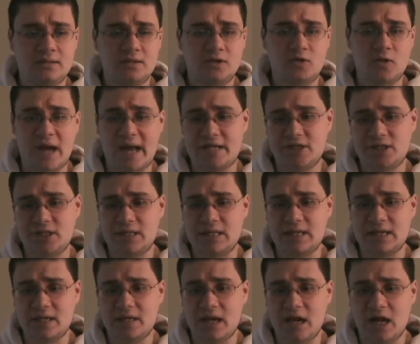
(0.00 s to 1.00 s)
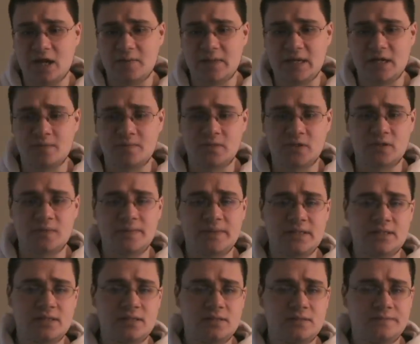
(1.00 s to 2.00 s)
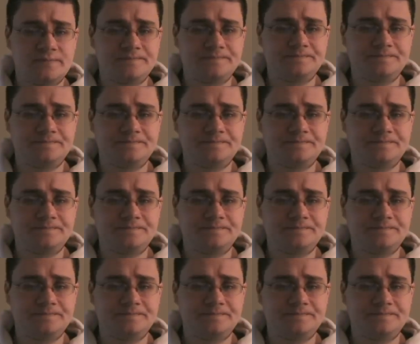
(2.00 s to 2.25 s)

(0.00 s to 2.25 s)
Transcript: crashing the economy on purpose.